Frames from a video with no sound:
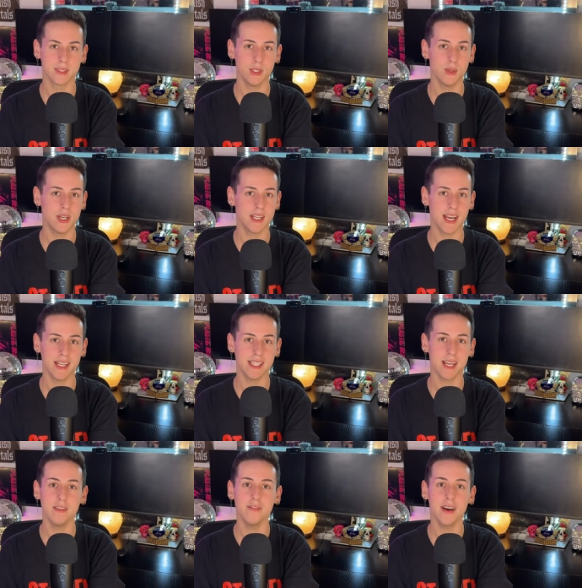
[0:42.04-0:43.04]
You can
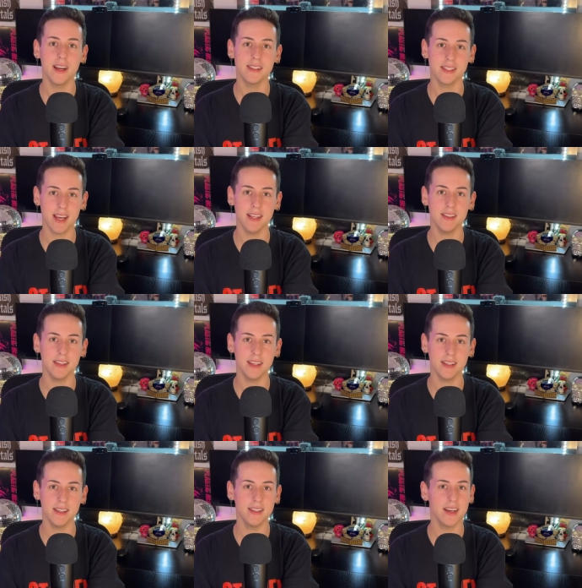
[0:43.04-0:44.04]
identify as
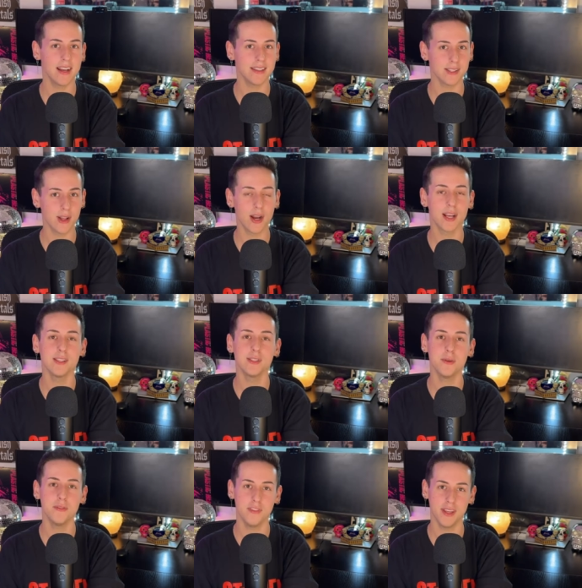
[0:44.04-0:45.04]
anything as long as
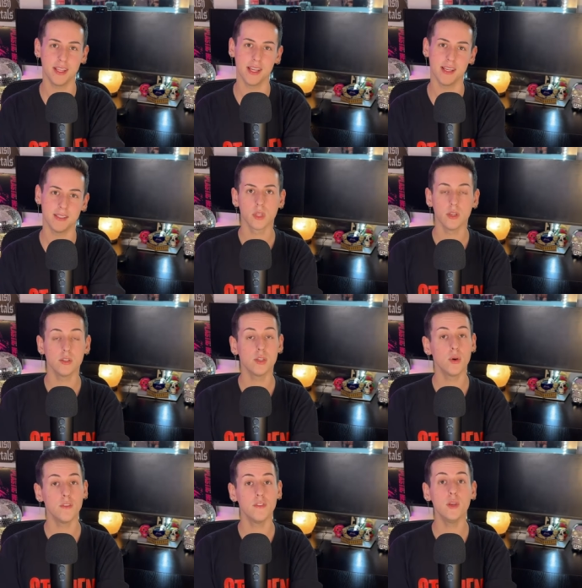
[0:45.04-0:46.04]
you feel it. So
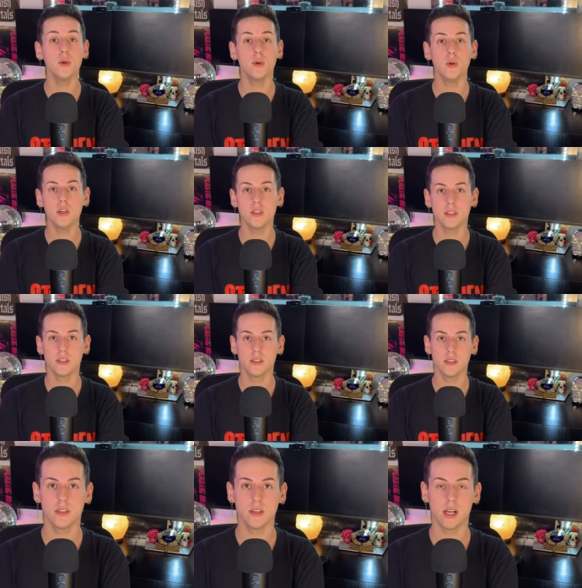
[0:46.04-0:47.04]
if you,
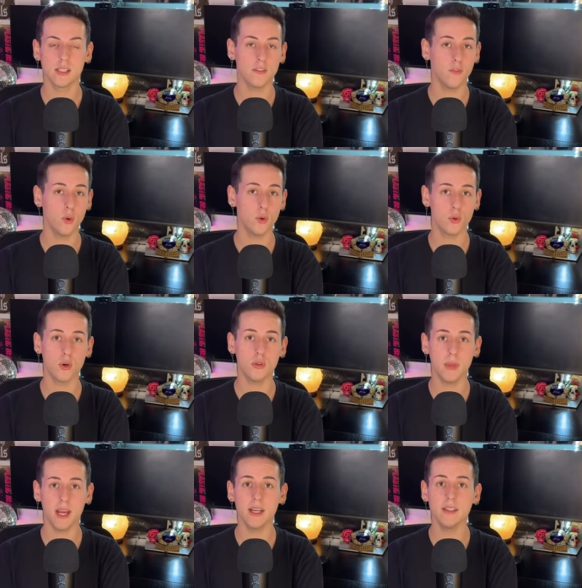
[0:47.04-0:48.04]
as a full grown
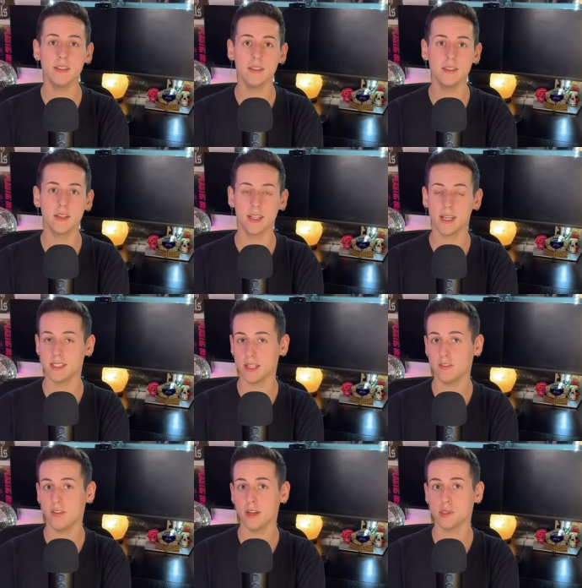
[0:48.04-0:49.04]
man, can
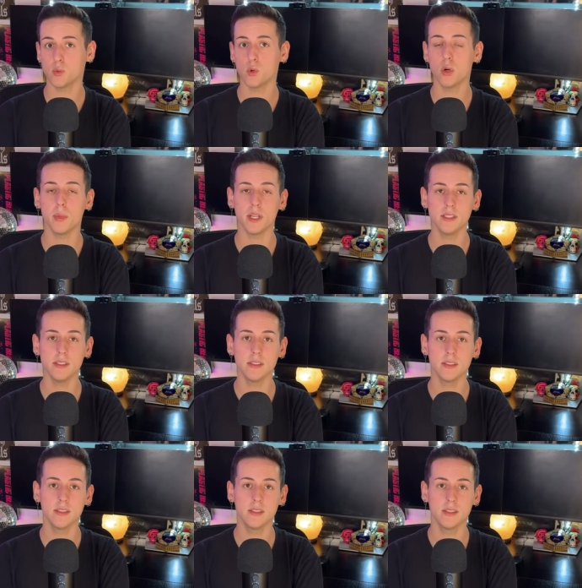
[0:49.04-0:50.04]
identify as a woman,
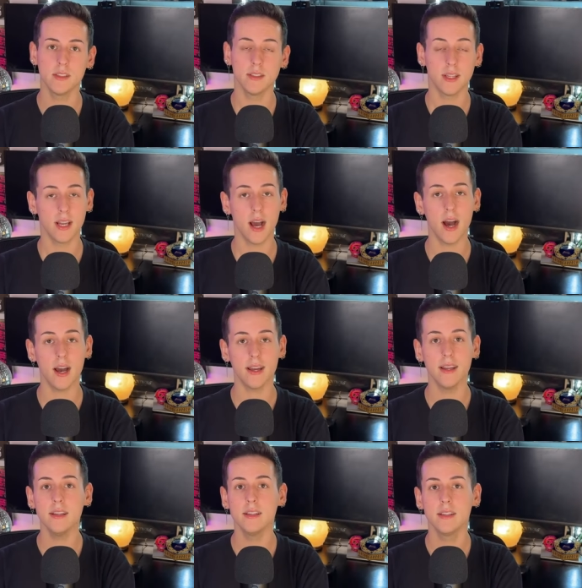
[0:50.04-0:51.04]
then
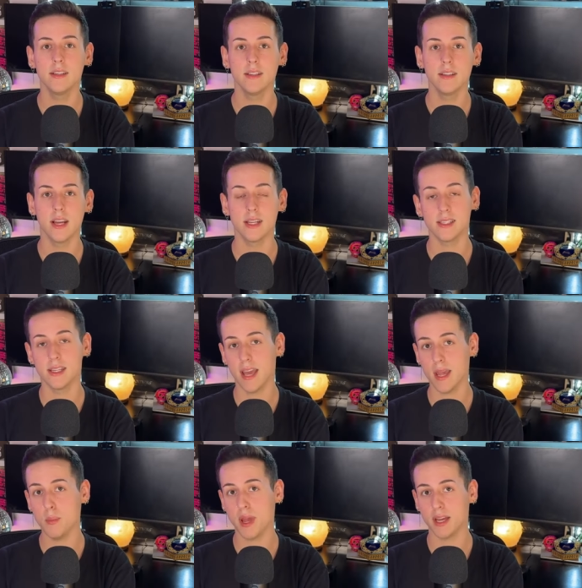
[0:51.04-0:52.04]
I, as a
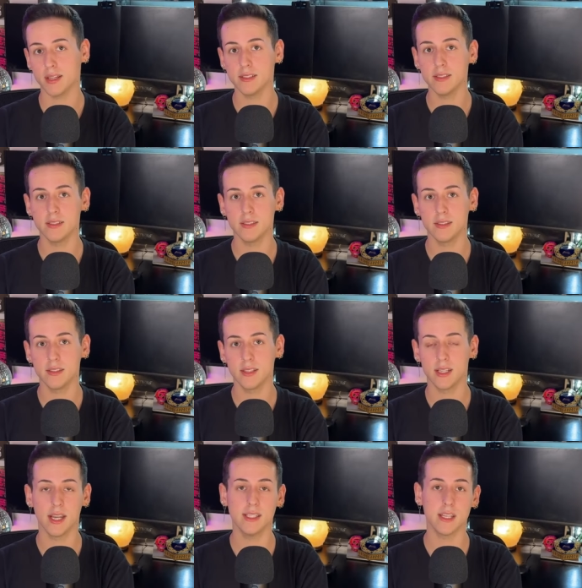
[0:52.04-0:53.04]
gay man,
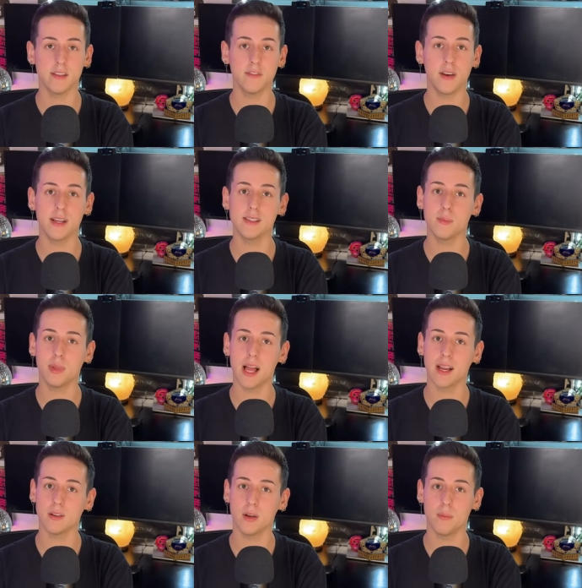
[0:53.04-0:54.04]
can identify as a
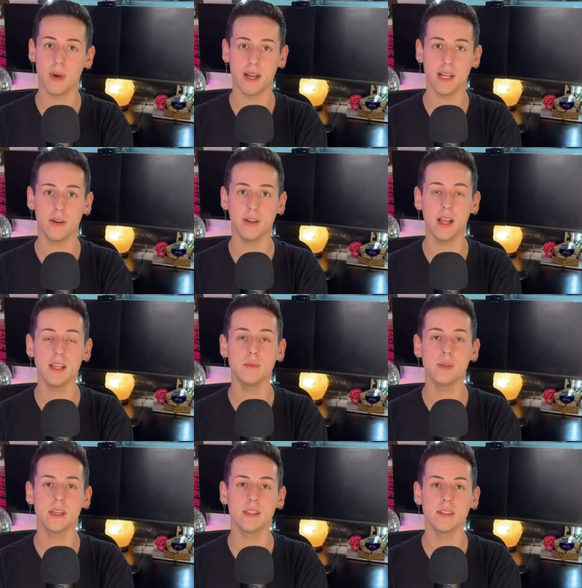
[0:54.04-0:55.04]
black non binary
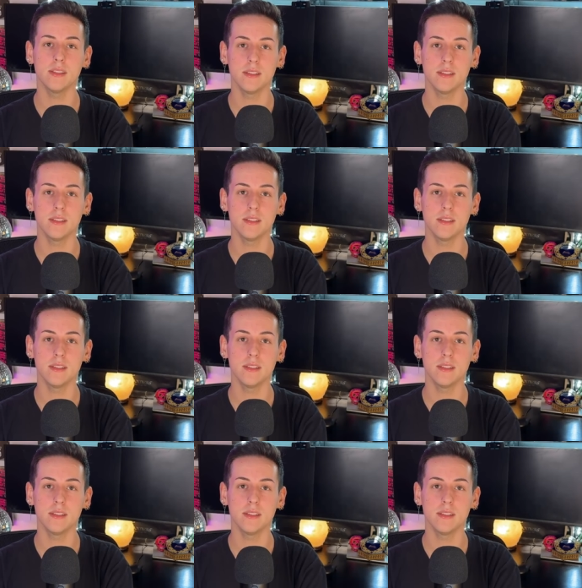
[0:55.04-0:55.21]
lesbian.